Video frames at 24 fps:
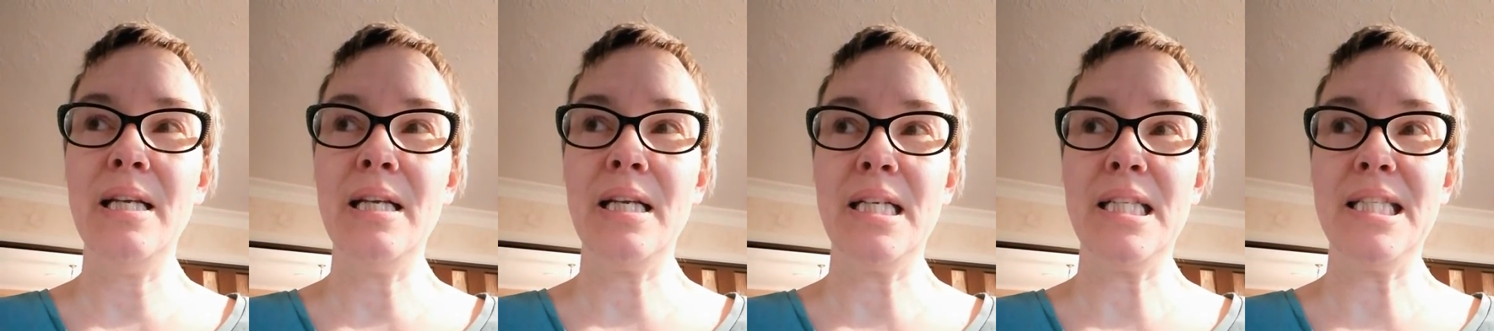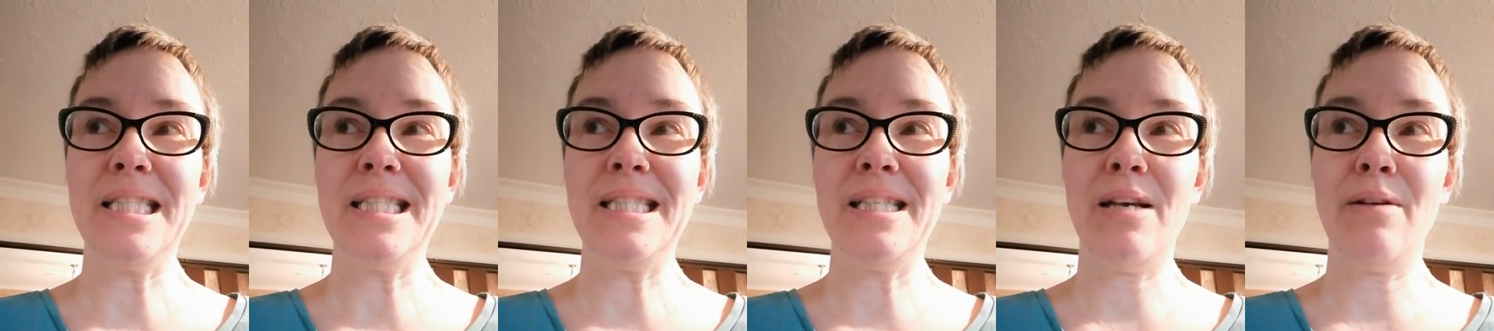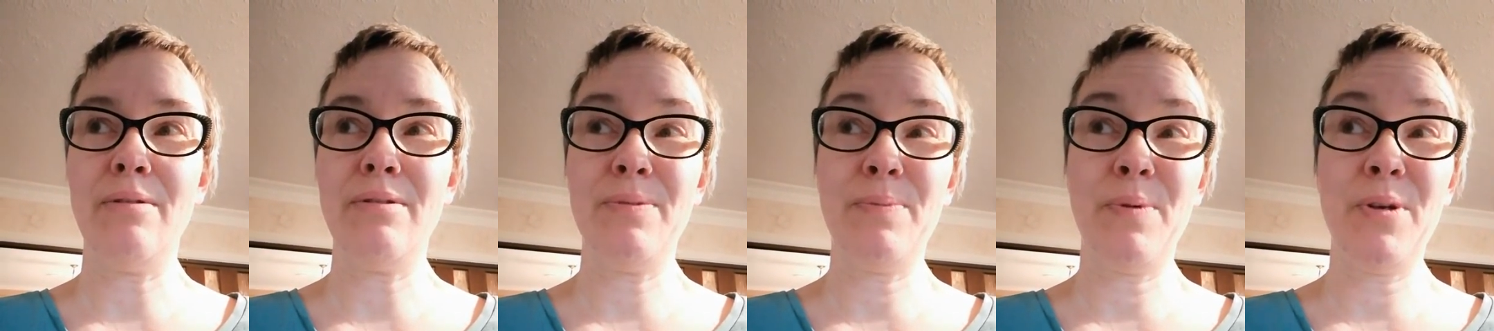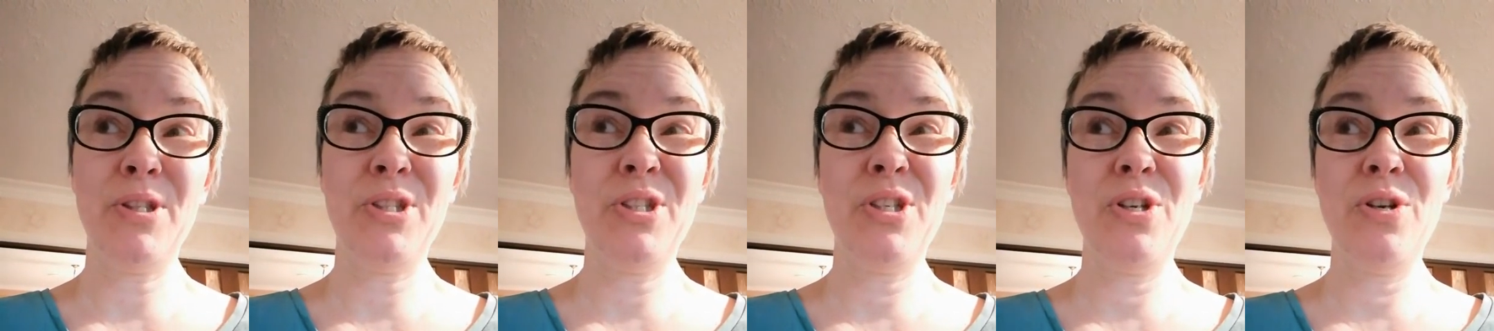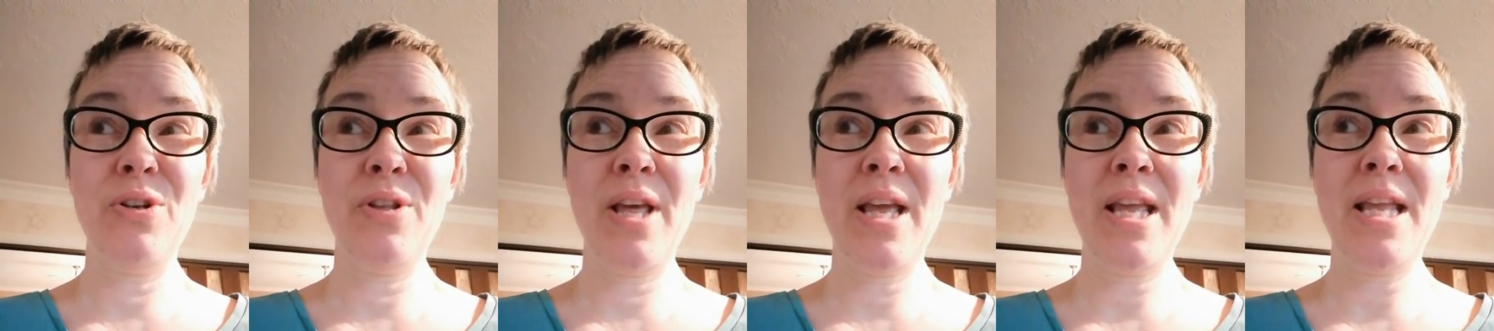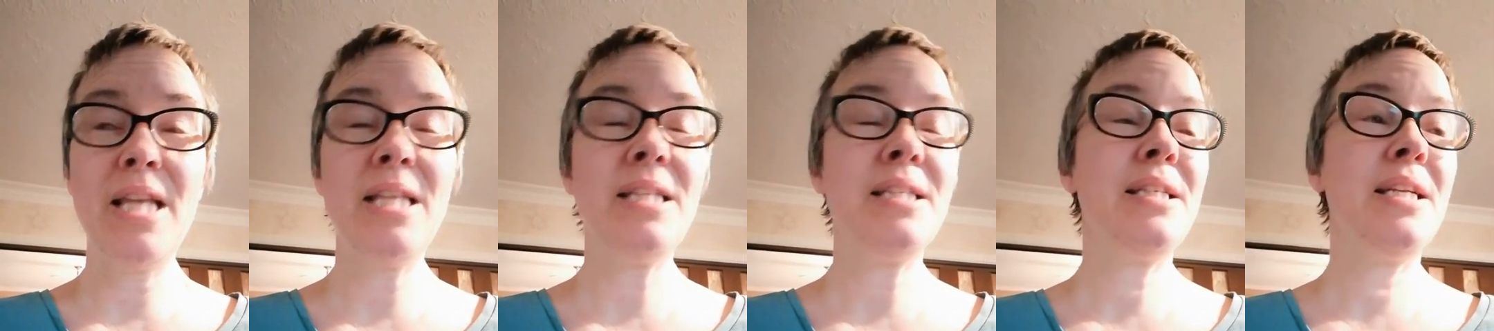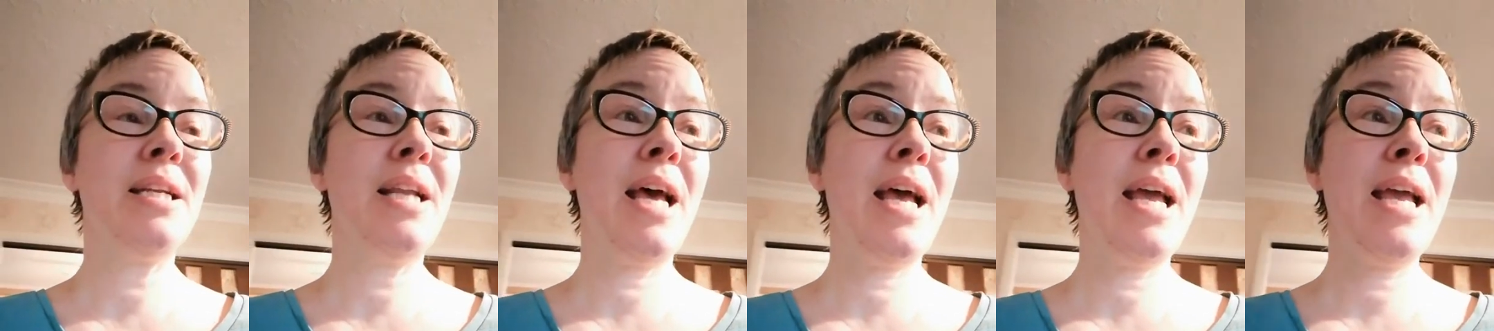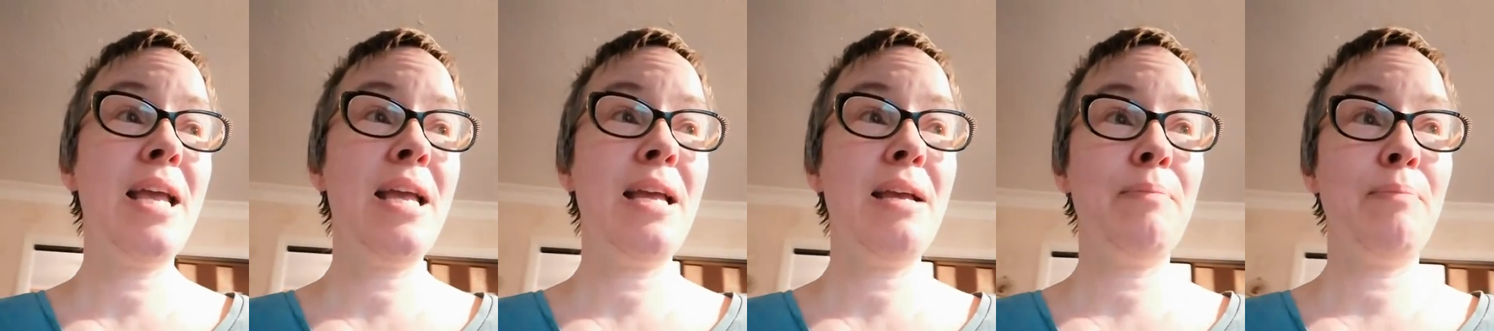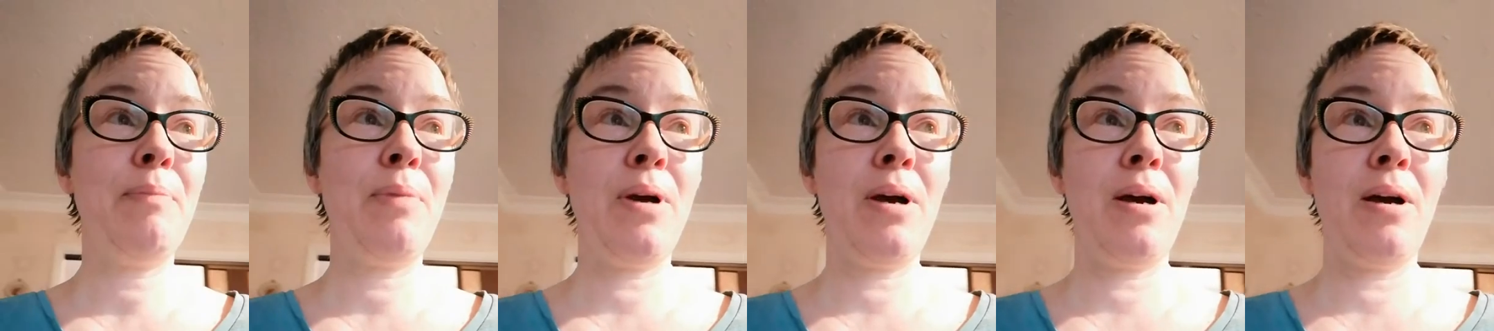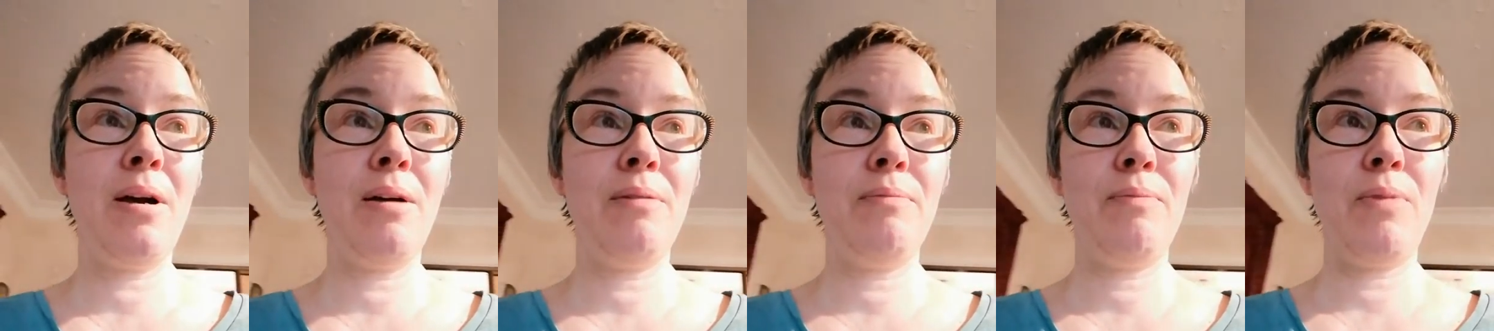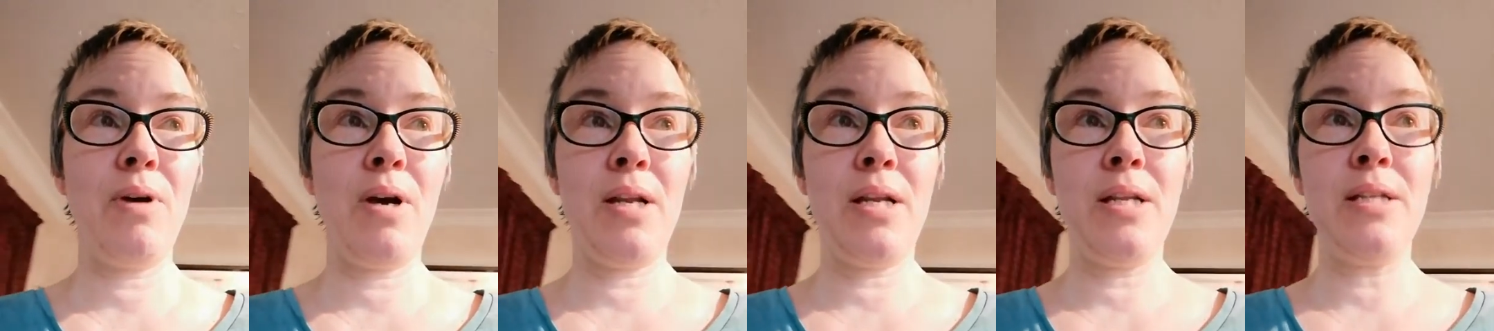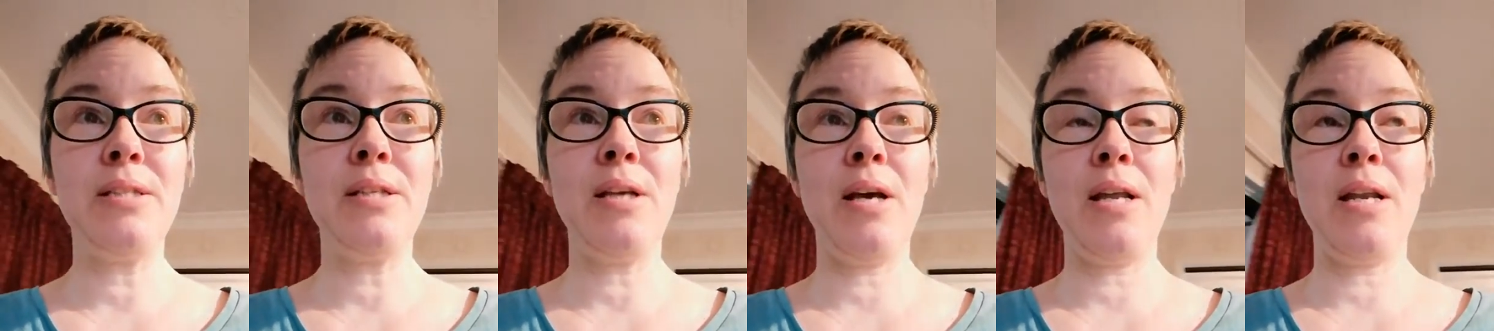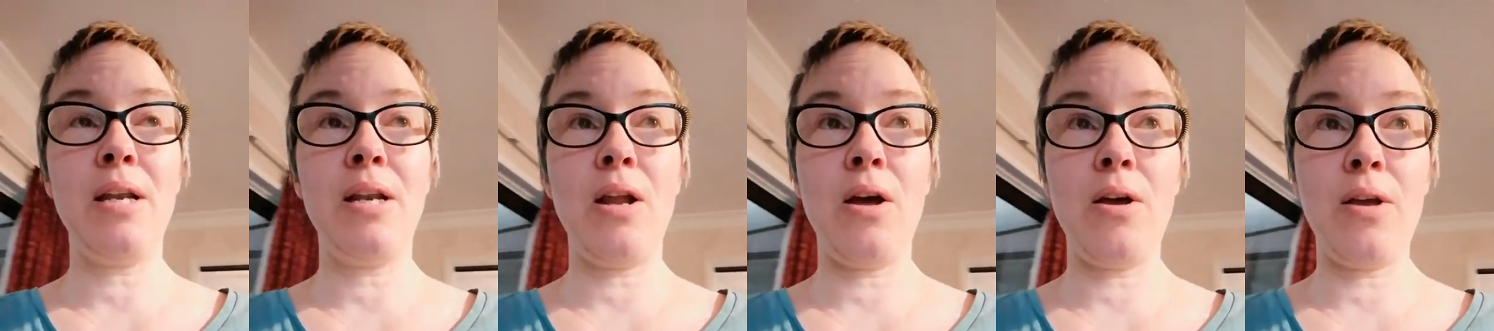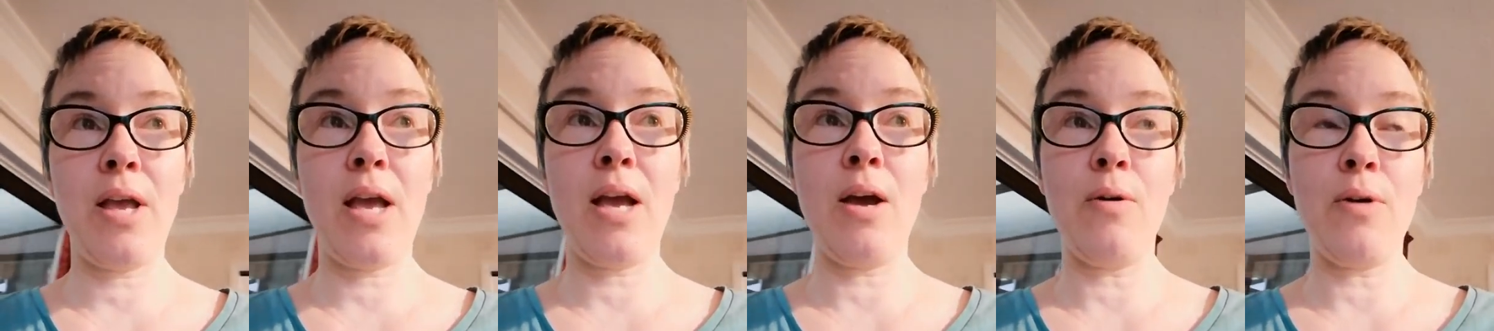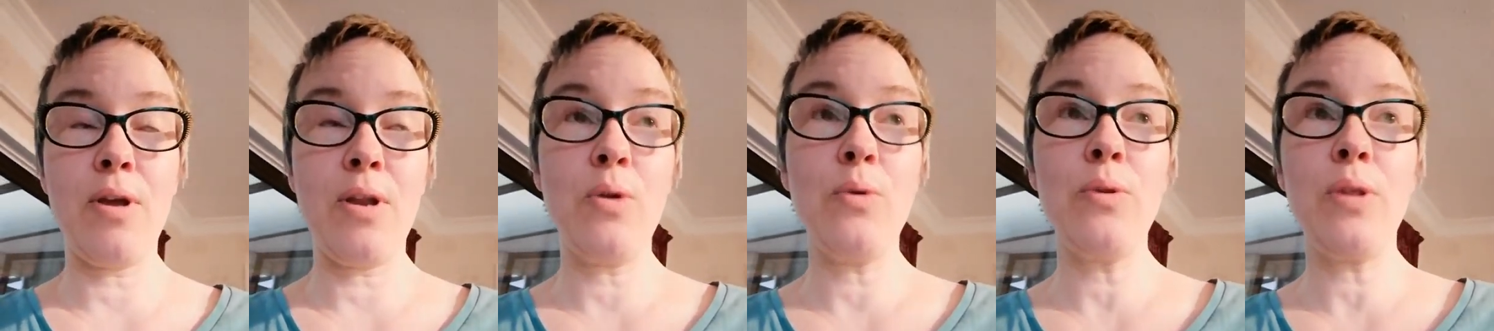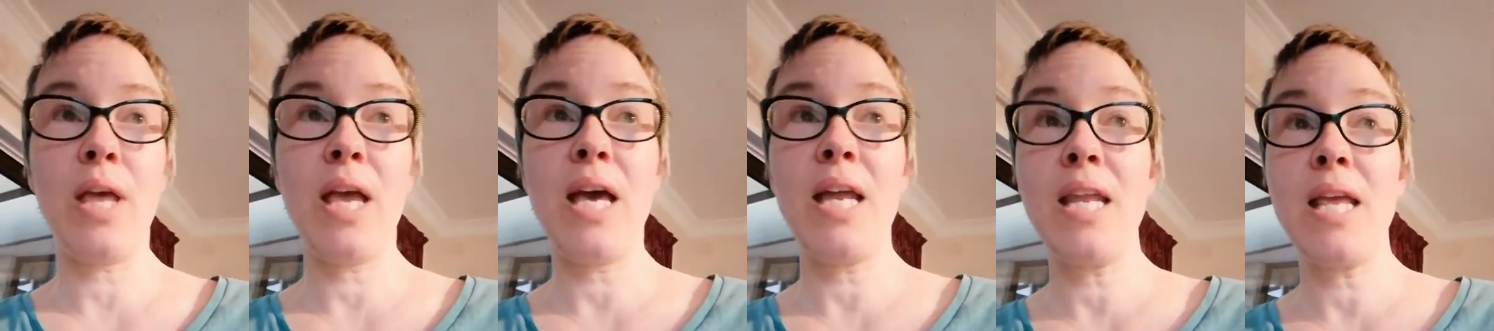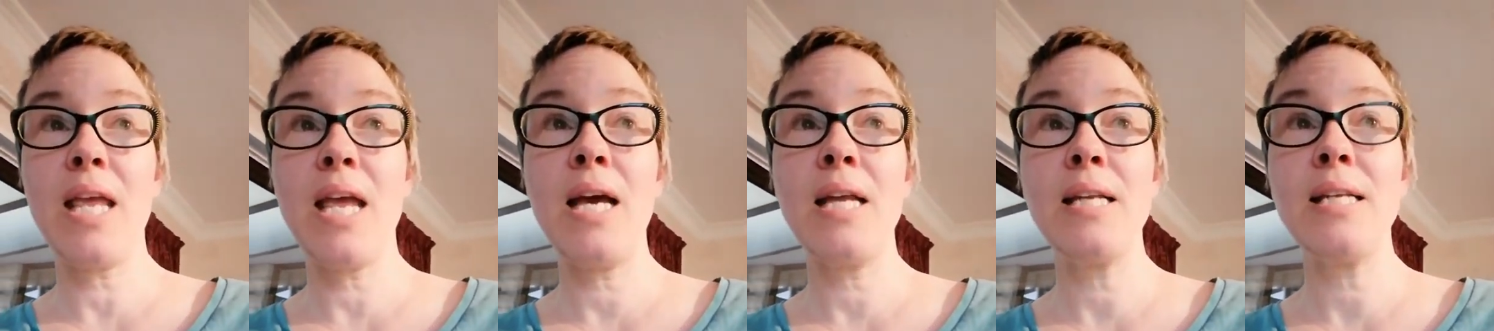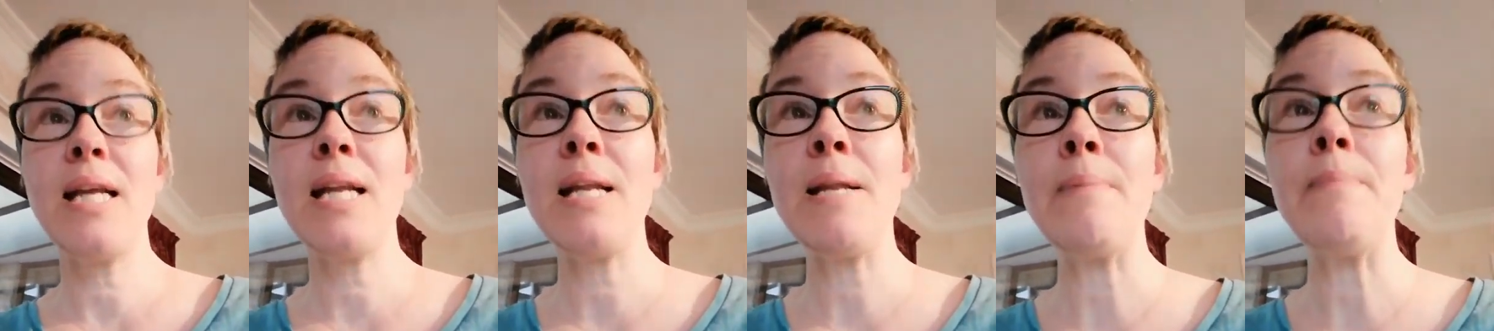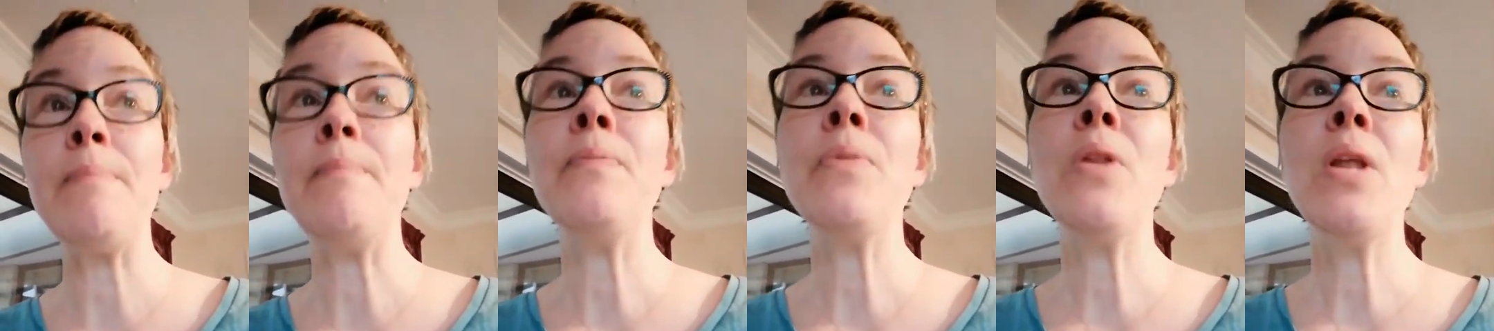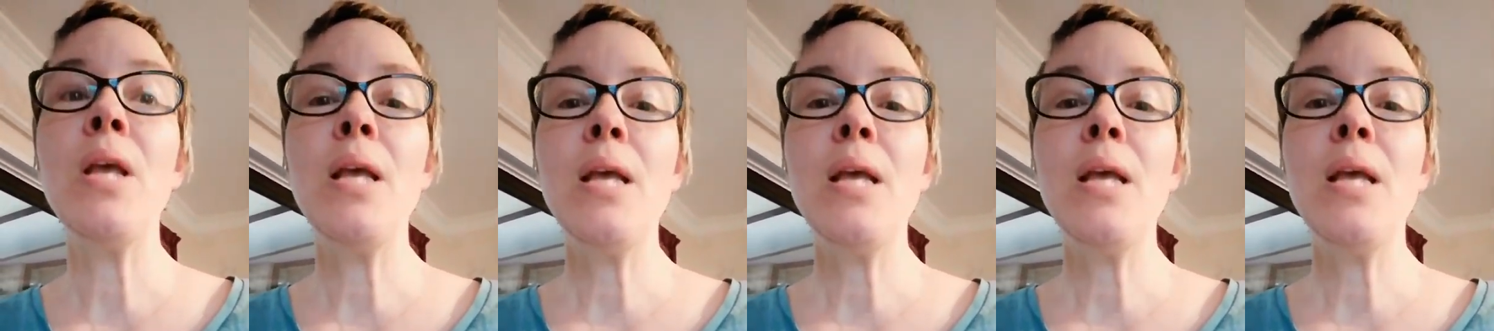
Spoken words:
because I was supposed to do that yesterday, but I decided, okay, I'll get all the cutting out done,